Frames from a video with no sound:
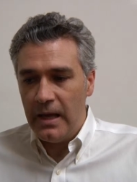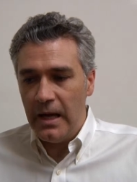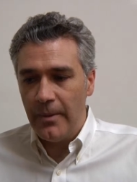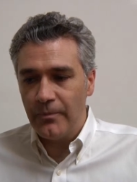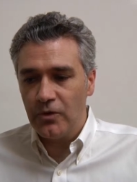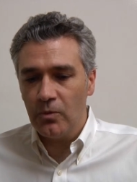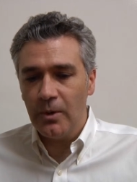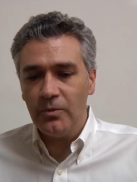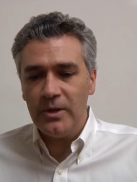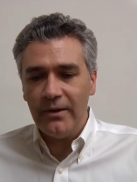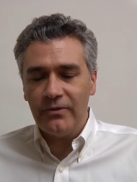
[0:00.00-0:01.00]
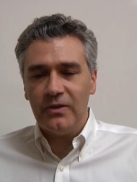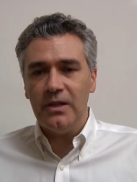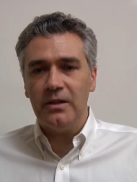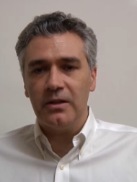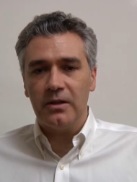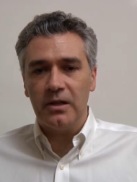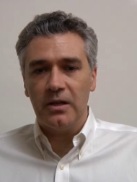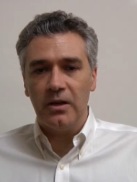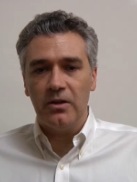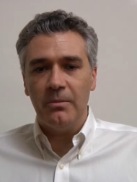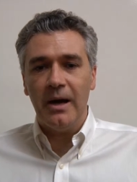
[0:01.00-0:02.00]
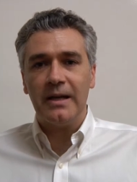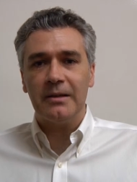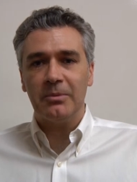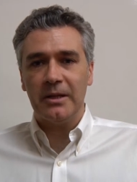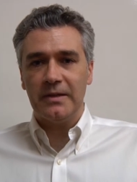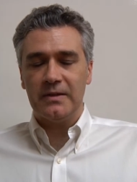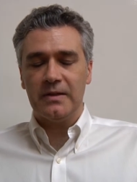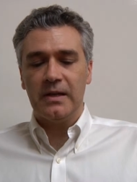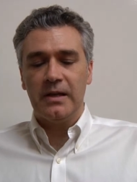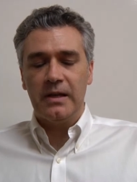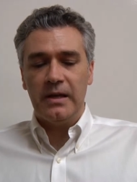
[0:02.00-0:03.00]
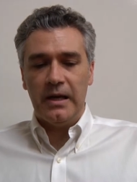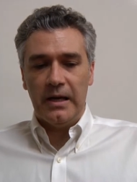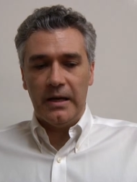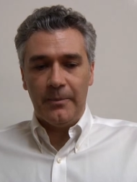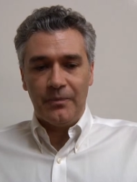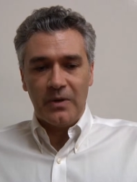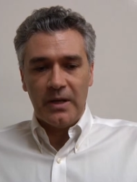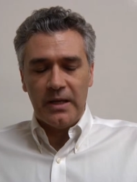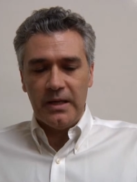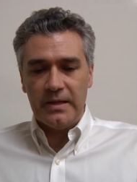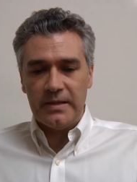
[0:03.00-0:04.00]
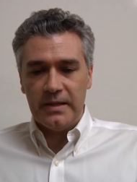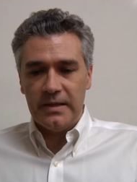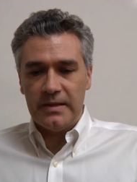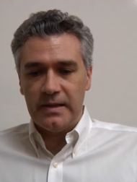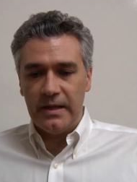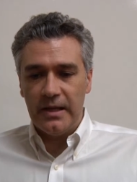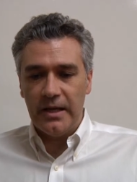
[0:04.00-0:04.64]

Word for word: Um, so what we have seen on the on the marketplace um, is is a,